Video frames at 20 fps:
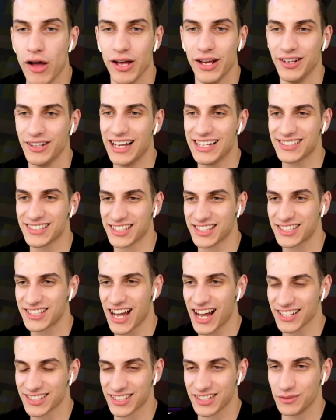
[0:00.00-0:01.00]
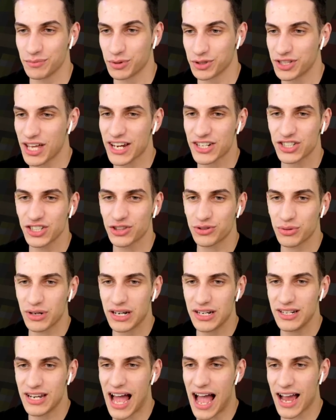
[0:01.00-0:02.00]
That's disgusting. Protection
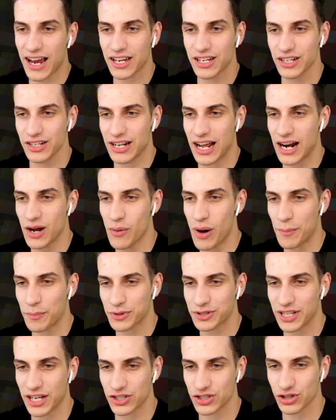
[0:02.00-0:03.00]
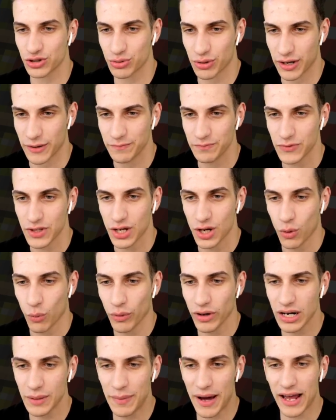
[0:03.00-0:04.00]
three, not good. I don't want protection three.
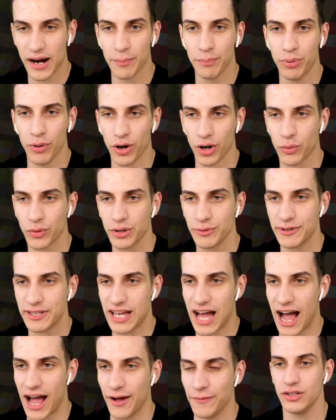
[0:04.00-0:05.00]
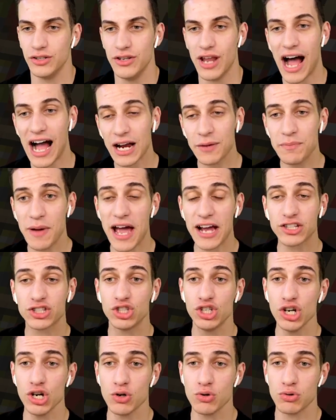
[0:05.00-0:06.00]
What about a book? What do we got? Knockback
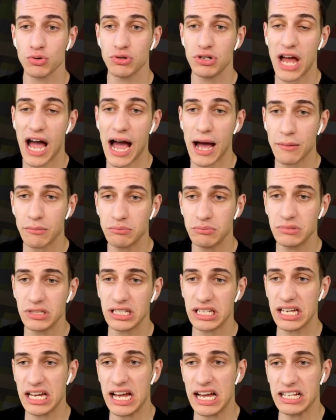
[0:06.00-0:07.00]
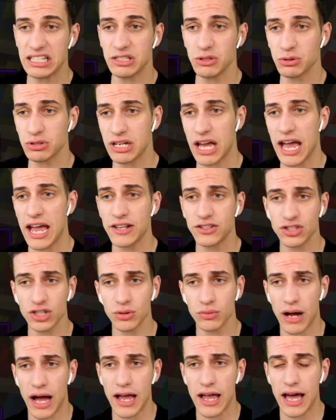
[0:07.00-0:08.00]
two. Not, Yeah, it's okay. It's
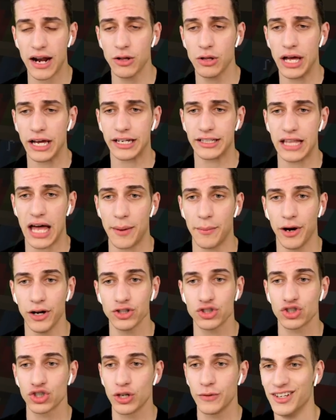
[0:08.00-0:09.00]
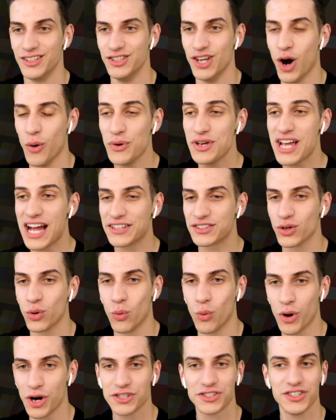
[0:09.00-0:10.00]
all right. I don't like it that much. Yo, we got the
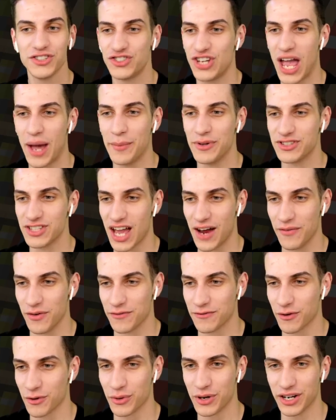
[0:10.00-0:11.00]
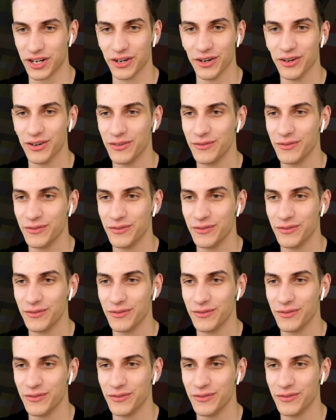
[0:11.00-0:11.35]
worst enchantments ever, for real.